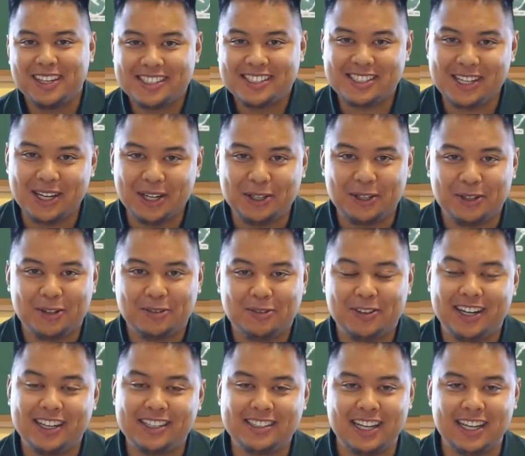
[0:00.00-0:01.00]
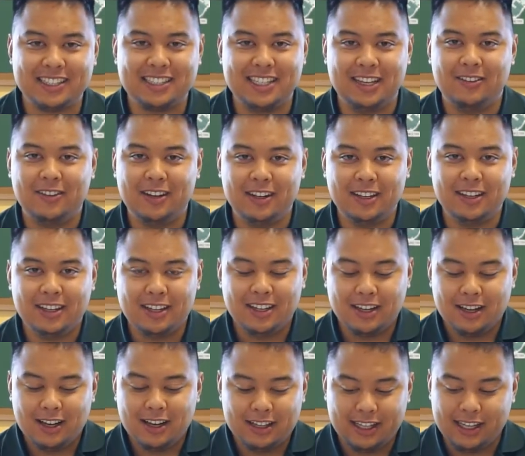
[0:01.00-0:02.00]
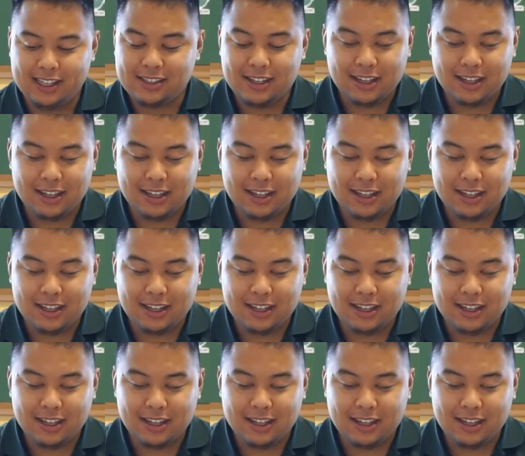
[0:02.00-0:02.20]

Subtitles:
So for this activity, these